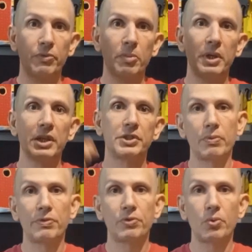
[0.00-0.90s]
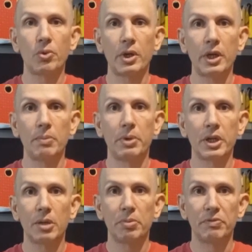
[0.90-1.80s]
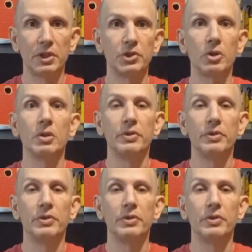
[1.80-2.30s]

for my next thrift store and pickup adventure.